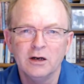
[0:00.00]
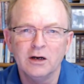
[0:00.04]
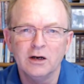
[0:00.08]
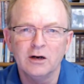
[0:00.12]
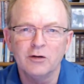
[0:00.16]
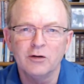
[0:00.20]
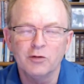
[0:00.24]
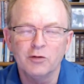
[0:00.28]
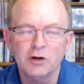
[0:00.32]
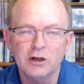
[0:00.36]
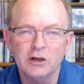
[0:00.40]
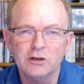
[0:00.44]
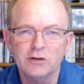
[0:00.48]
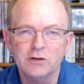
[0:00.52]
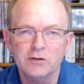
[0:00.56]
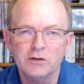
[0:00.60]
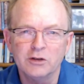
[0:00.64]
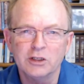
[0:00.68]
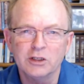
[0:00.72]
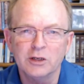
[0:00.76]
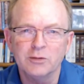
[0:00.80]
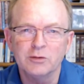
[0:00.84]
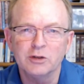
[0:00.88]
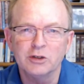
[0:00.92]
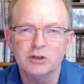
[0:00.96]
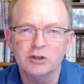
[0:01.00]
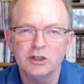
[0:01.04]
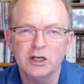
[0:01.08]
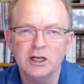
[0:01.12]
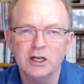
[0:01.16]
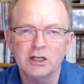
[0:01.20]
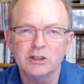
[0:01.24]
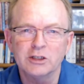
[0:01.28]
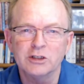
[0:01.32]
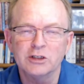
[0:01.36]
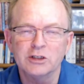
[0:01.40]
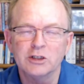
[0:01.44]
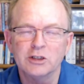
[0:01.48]
uh, relative to the subtalar joint
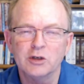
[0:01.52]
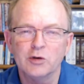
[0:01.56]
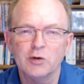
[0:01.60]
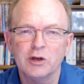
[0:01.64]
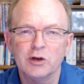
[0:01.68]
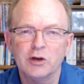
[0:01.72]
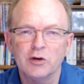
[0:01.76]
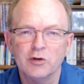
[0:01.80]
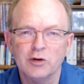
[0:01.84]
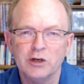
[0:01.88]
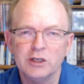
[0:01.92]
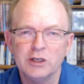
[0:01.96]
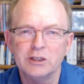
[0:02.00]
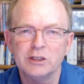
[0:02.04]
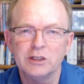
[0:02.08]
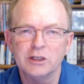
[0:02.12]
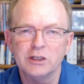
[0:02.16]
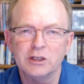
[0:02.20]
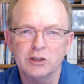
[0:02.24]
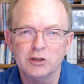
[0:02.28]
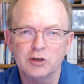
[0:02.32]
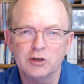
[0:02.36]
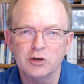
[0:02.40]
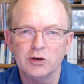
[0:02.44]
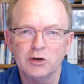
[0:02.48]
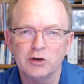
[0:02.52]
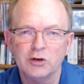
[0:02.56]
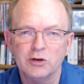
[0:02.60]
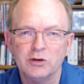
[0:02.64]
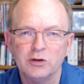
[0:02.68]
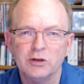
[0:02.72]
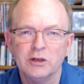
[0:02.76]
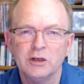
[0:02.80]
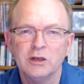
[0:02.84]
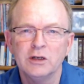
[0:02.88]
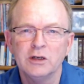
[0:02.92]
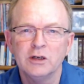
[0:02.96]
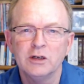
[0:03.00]
axis, so increase the
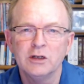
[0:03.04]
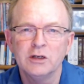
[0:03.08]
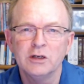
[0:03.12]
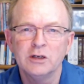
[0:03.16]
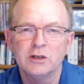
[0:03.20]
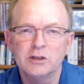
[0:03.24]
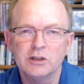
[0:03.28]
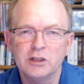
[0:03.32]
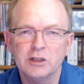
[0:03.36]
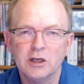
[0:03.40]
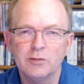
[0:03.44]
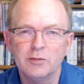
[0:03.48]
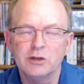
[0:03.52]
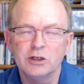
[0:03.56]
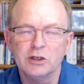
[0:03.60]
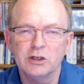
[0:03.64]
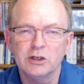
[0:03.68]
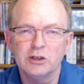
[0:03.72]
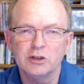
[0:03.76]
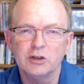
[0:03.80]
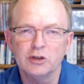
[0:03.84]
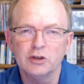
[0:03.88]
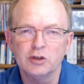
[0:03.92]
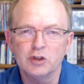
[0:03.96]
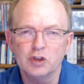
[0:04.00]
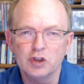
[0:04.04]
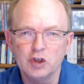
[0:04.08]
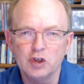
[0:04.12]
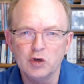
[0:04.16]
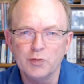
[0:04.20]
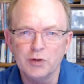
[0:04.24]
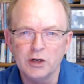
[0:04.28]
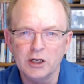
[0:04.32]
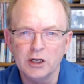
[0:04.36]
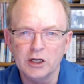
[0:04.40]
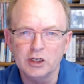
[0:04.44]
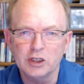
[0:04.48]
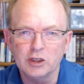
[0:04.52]
external subtalar joint
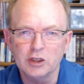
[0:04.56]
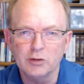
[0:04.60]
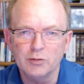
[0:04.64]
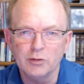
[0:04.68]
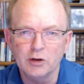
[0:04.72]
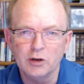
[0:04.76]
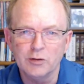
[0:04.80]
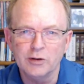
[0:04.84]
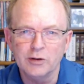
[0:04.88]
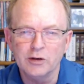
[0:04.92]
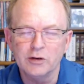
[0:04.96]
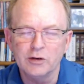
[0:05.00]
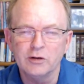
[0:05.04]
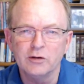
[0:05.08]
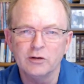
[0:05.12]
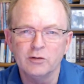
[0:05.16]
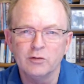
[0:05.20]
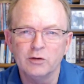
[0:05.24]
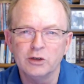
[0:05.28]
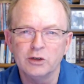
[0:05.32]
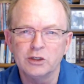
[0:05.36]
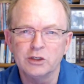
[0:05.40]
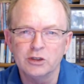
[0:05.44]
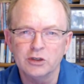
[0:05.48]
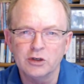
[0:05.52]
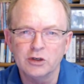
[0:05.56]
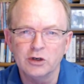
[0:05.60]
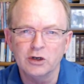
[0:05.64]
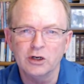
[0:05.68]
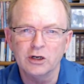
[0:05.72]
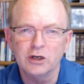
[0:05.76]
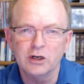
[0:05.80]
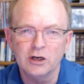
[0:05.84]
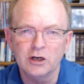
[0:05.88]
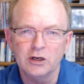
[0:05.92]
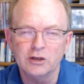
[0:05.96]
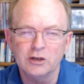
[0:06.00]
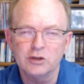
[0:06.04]
supination moment, which is going
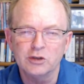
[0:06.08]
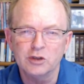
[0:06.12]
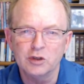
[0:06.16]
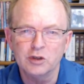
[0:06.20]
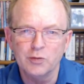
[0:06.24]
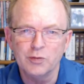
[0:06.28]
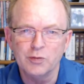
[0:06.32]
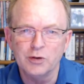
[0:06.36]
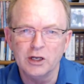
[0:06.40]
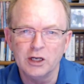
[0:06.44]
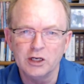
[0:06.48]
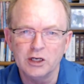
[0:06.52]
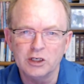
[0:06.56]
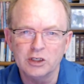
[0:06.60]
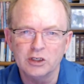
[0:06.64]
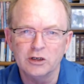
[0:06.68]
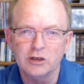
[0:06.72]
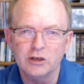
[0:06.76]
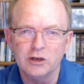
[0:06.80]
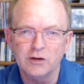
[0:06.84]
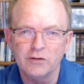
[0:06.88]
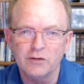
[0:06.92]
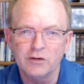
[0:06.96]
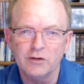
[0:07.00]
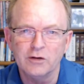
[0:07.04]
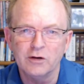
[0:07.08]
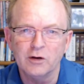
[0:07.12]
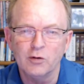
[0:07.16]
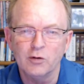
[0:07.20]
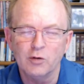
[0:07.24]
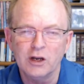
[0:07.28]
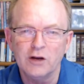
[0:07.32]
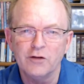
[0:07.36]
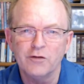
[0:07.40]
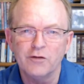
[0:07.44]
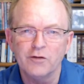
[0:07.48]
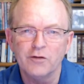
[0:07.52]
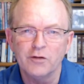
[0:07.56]
to cause supination of the
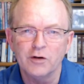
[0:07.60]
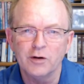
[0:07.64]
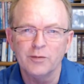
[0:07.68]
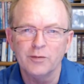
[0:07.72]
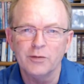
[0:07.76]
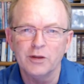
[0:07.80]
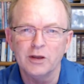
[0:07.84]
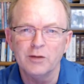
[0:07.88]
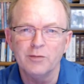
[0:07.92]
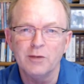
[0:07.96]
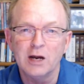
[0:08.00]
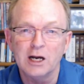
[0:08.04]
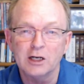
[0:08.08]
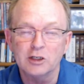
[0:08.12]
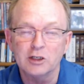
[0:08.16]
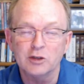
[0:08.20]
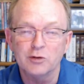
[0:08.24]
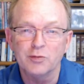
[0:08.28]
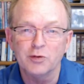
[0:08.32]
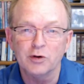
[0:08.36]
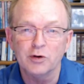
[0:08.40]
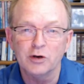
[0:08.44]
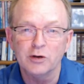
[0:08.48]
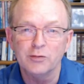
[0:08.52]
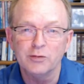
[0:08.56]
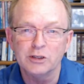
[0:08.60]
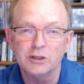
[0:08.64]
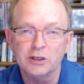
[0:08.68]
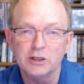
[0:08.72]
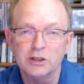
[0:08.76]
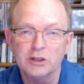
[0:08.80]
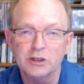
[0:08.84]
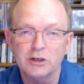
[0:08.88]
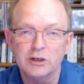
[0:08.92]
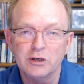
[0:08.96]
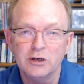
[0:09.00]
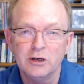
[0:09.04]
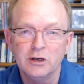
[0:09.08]
away from the maximally pronated
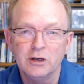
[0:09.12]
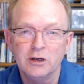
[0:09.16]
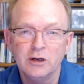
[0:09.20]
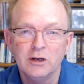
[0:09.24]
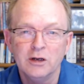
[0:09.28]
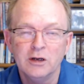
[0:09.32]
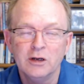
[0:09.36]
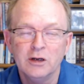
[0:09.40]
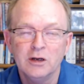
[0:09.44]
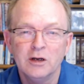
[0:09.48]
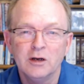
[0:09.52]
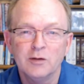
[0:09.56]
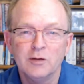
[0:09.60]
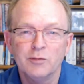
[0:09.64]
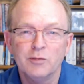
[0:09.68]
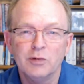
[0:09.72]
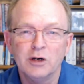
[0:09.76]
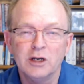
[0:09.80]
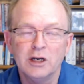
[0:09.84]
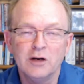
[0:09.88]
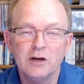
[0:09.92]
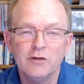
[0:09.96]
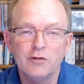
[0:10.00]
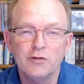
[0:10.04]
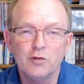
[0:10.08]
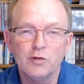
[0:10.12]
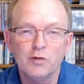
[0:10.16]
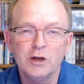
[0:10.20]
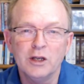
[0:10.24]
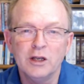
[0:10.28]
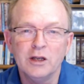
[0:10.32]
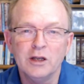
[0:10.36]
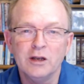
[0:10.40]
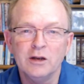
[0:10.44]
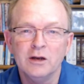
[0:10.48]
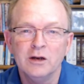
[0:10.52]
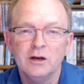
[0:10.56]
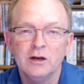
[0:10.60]
position. But if
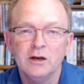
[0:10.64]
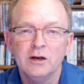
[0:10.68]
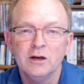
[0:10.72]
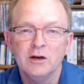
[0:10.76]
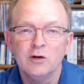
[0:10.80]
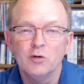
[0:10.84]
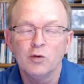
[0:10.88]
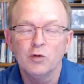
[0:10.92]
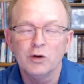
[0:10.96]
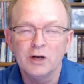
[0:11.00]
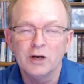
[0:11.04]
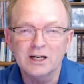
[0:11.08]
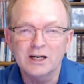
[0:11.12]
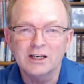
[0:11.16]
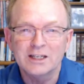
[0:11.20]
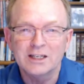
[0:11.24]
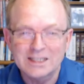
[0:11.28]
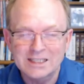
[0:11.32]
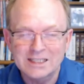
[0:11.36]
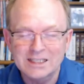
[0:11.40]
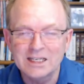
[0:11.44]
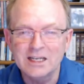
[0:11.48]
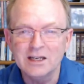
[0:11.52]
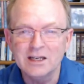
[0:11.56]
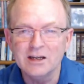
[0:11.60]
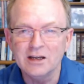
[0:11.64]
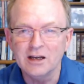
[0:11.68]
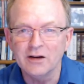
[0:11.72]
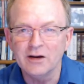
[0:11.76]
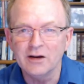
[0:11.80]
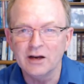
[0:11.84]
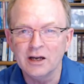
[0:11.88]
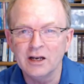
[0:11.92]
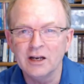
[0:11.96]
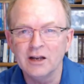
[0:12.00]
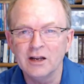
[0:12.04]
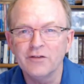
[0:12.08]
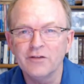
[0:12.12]
we we're not going to see
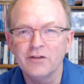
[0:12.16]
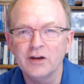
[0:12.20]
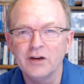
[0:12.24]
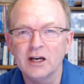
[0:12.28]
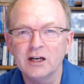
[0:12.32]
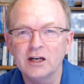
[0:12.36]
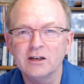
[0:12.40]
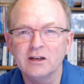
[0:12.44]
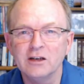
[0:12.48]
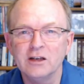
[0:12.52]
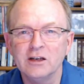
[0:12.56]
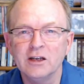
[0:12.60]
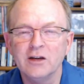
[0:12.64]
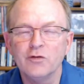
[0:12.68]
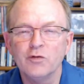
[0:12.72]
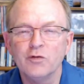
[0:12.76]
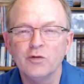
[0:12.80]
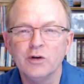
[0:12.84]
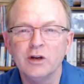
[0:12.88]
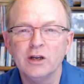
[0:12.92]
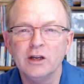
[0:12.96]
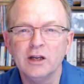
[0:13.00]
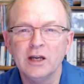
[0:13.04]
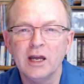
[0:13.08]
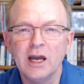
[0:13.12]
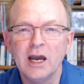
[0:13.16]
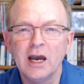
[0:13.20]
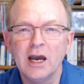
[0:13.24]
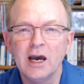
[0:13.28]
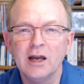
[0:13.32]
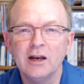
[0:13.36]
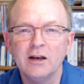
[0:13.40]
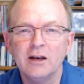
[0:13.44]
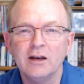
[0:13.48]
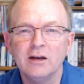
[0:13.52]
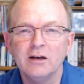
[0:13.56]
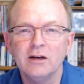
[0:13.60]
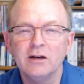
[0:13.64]
an effect if we
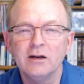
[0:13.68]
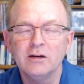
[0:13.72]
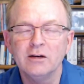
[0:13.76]
add,